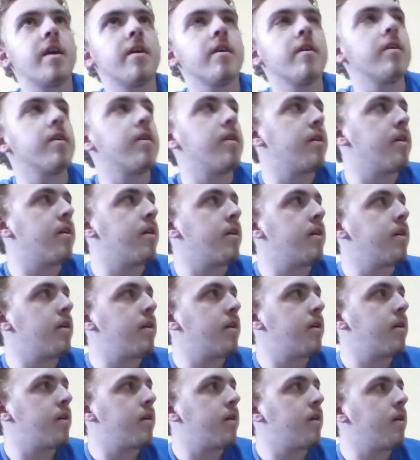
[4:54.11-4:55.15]
her
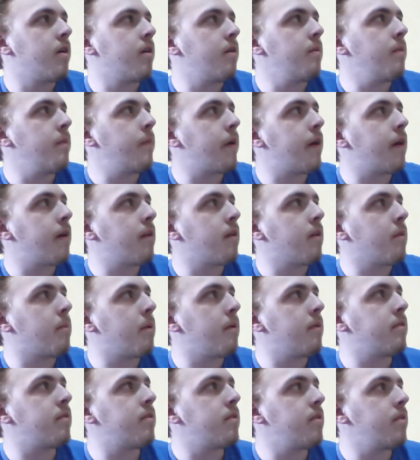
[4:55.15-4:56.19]
home without her
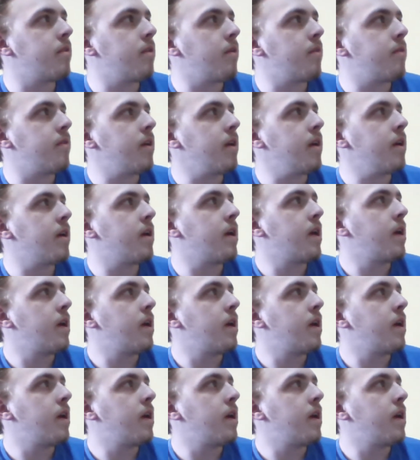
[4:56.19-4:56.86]
parents noticing.